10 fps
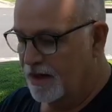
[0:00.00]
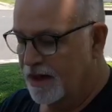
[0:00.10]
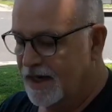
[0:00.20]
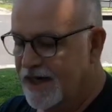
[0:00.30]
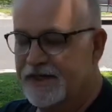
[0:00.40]

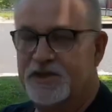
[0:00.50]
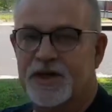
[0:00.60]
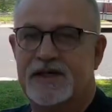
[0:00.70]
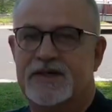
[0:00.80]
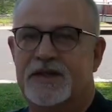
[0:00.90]
I can't
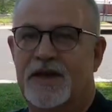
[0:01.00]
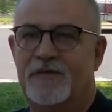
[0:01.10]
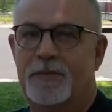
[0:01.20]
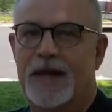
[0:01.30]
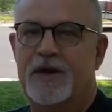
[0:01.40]
stress enough
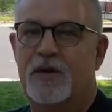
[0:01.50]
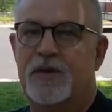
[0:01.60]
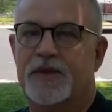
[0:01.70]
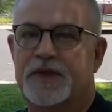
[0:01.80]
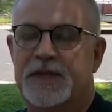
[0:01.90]
about
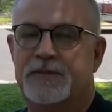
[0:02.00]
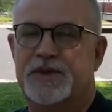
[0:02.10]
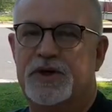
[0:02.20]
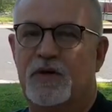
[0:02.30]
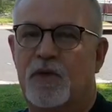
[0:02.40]
knowing the
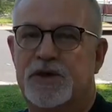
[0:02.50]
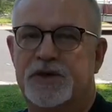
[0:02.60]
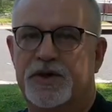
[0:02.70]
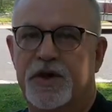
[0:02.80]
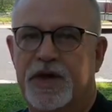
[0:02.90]
temperature of what
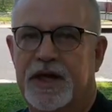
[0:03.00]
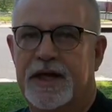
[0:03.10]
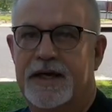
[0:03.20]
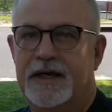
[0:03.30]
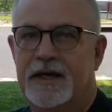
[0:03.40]
you're cooking
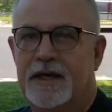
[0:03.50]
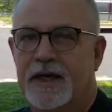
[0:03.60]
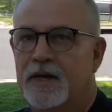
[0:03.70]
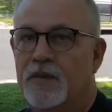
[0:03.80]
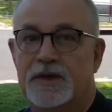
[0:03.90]
at
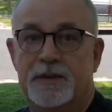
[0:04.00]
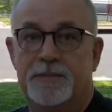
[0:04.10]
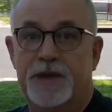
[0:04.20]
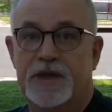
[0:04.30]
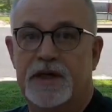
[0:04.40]
and what
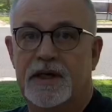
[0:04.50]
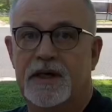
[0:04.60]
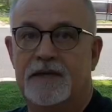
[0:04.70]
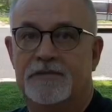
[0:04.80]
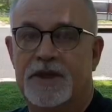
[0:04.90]

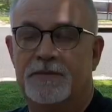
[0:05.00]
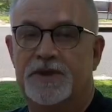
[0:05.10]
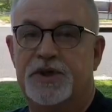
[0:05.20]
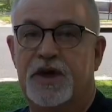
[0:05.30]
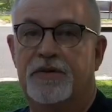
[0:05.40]
the
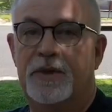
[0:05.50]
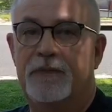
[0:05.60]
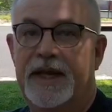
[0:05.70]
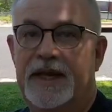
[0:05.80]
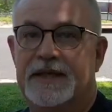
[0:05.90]
temperature of the
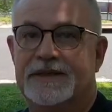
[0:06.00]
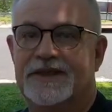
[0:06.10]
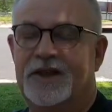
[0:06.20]
meat is.